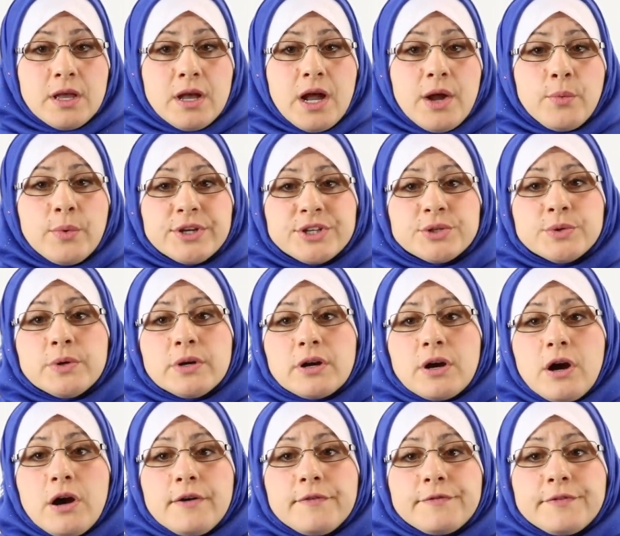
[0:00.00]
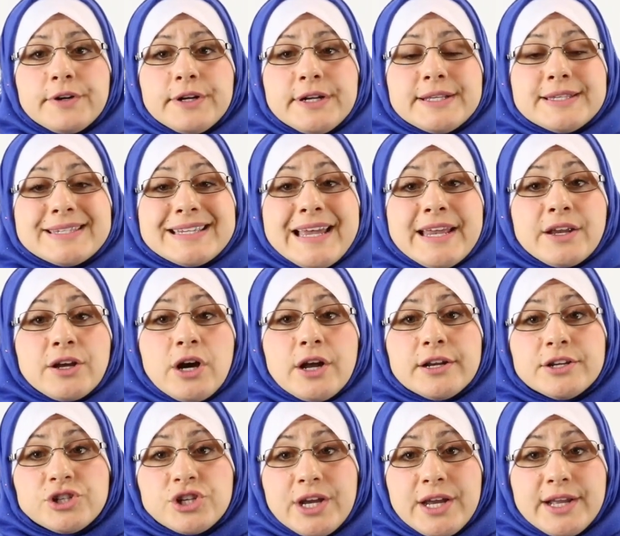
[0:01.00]
I went to a conference and got
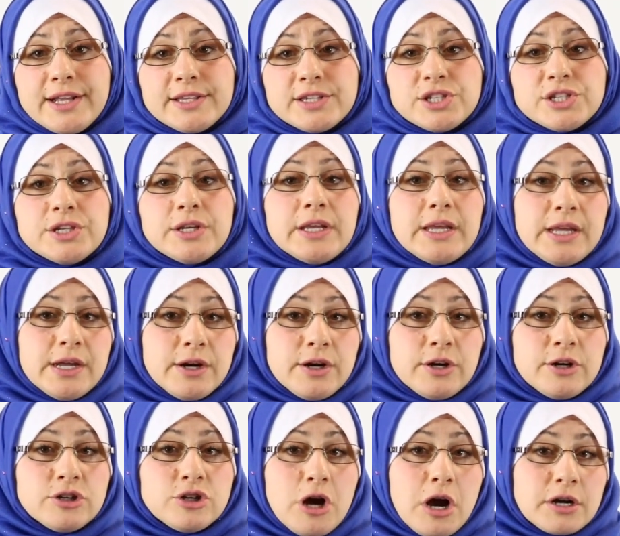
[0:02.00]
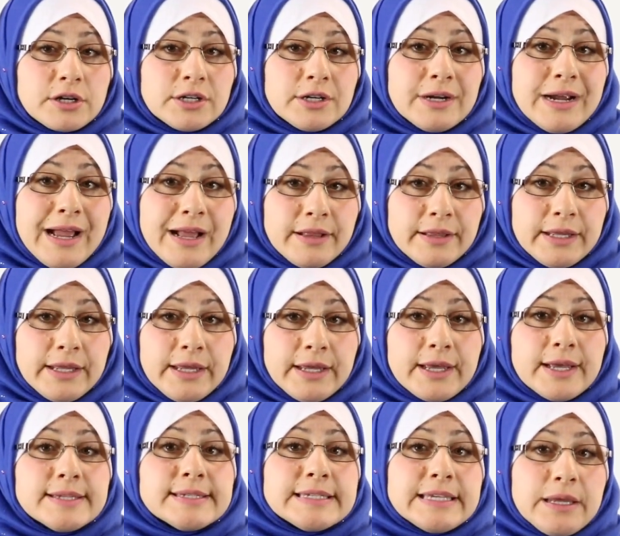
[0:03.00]
a chance to hear Dr. Ellie
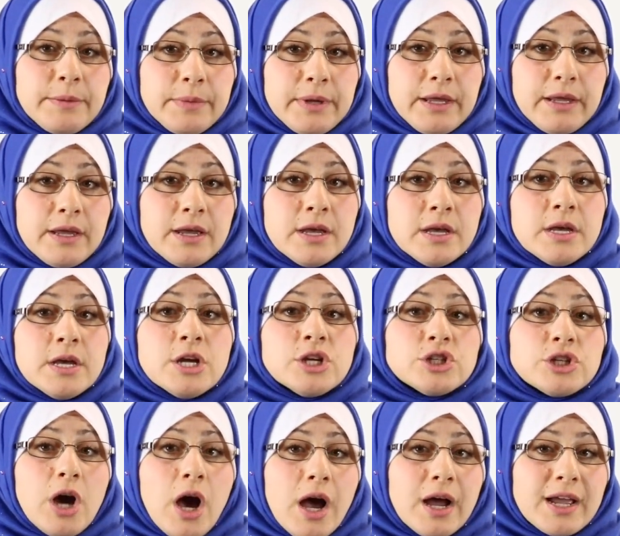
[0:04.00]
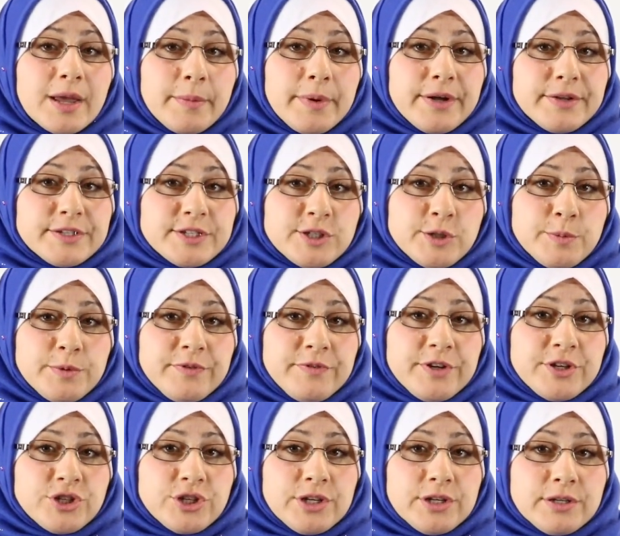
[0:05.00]
Kazemi talk about
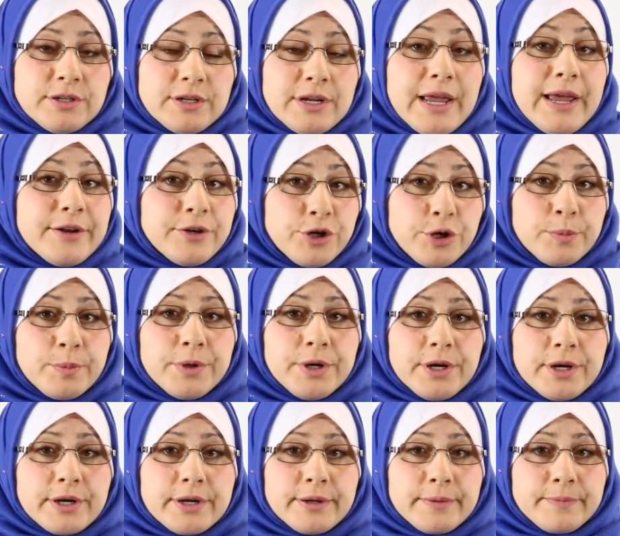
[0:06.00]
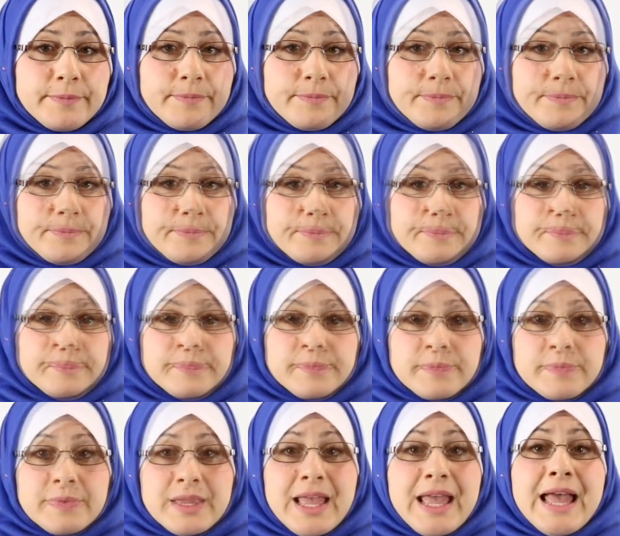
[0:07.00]
supervision and her book.
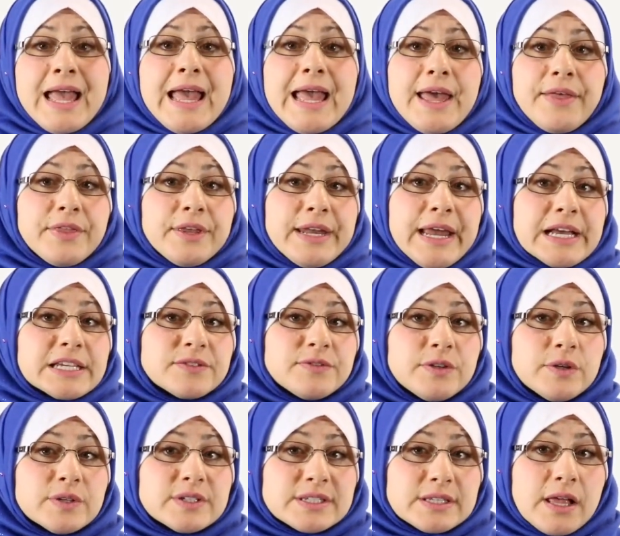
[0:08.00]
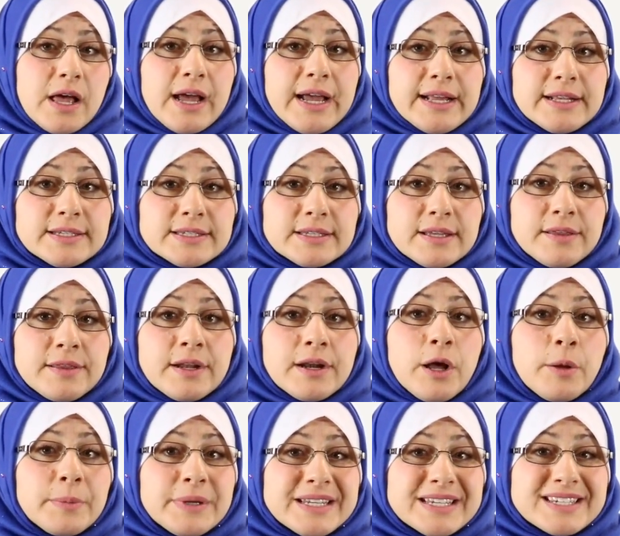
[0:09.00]
And the next few slides that
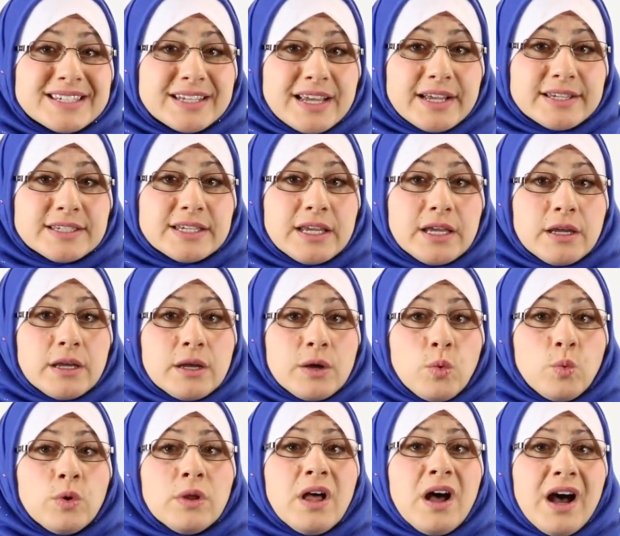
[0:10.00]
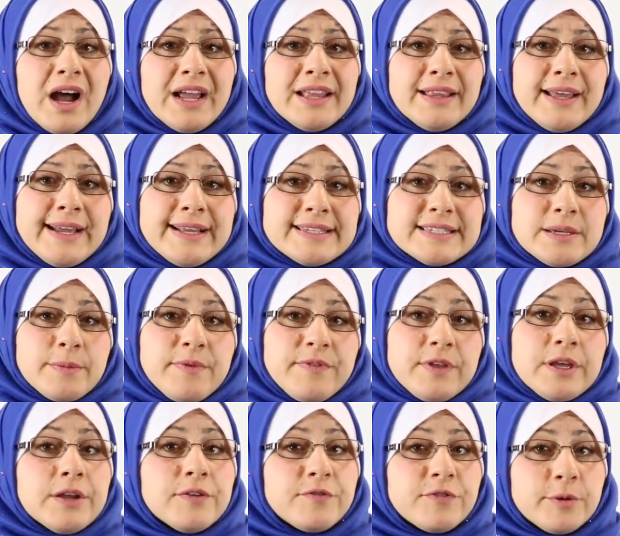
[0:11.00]
I'll be discussing will highlight some of
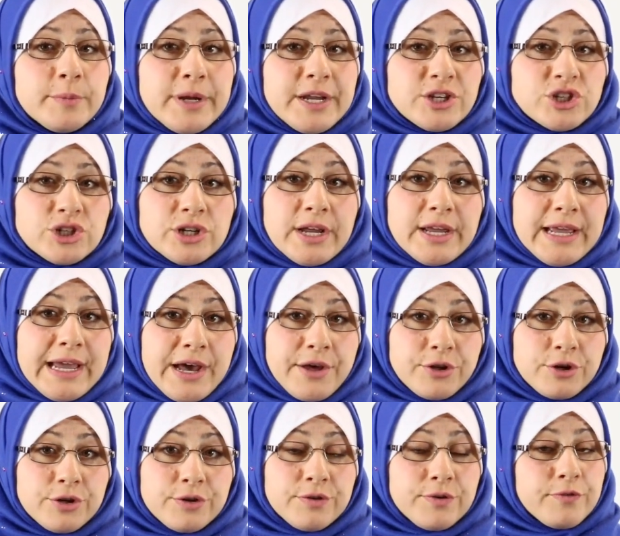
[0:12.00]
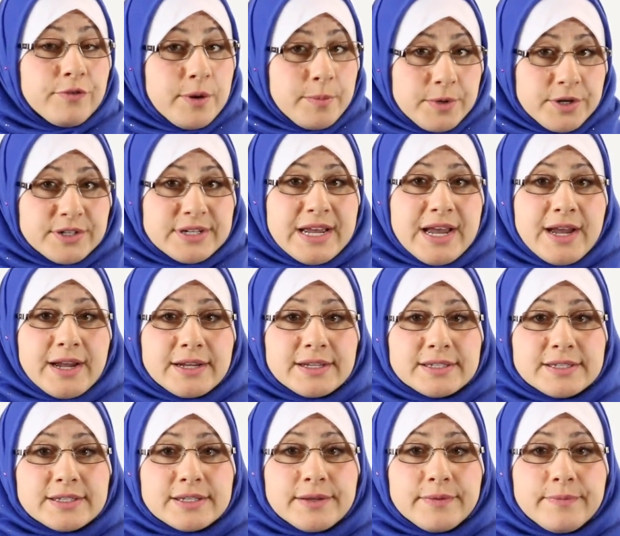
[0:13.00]
the information I gathered from her
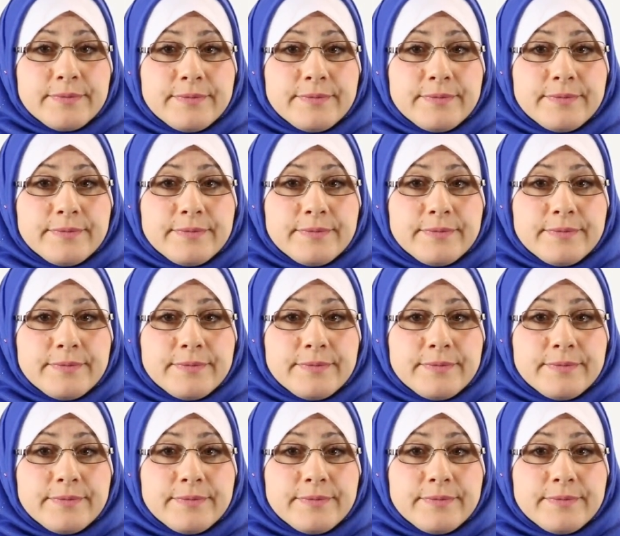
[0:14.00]
text.